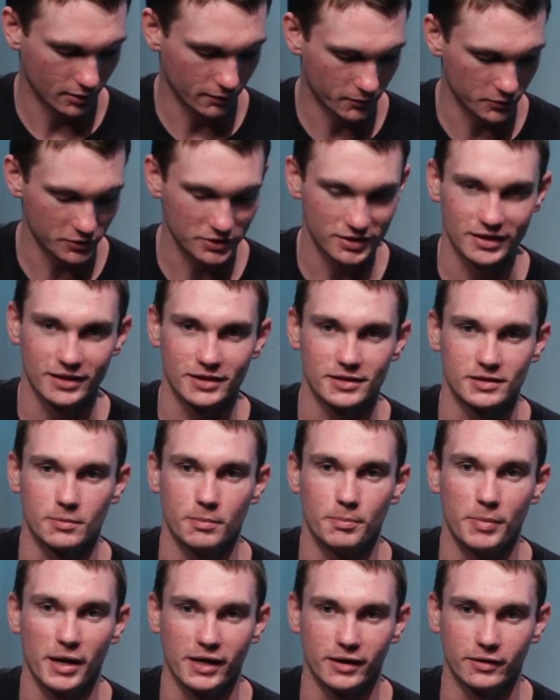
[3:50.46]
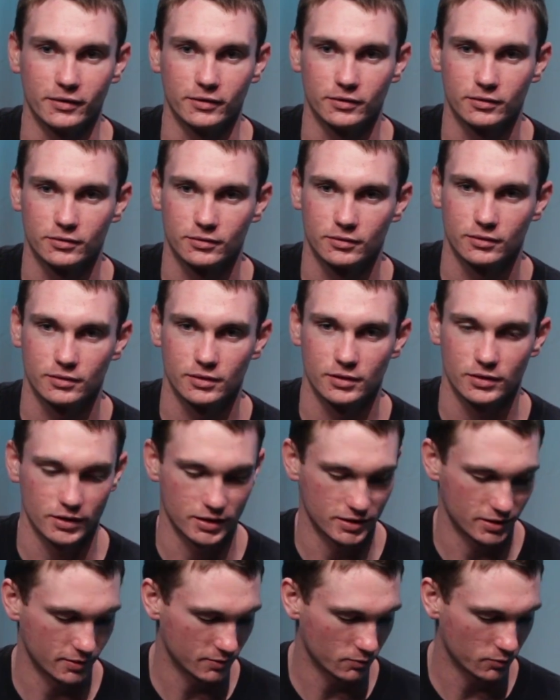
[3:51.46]
The first thing is a bend.
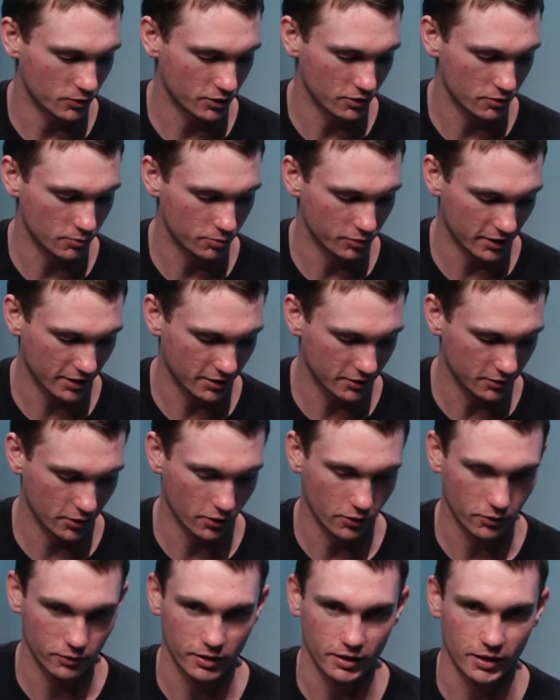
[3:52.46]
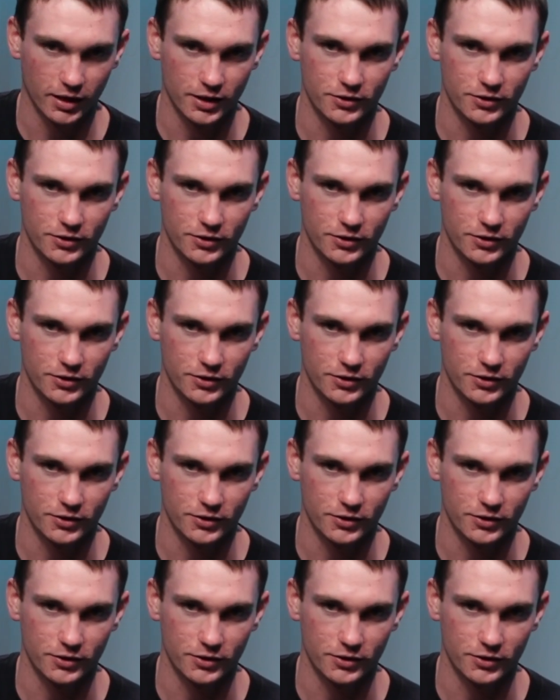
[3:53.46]
This is where you play the note